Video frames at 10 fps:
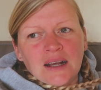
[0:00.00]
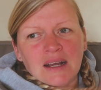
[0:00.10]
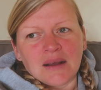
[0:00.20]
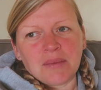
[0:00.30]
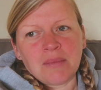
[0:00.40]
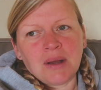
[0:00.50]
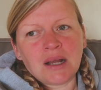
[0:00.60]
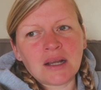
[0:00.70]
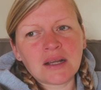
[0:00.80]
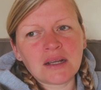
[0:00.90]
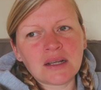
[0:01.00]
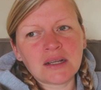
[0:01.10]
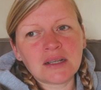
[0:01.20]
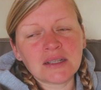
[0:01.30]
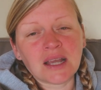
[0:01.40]
Um,
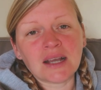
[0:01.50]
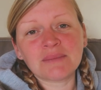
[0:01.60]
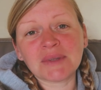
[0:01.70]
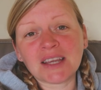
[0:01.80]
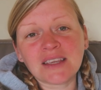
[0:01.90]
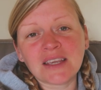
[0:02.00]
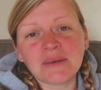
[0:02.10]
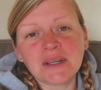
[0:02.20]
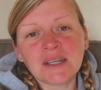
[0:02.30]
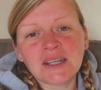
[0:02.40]
yeah, but thank you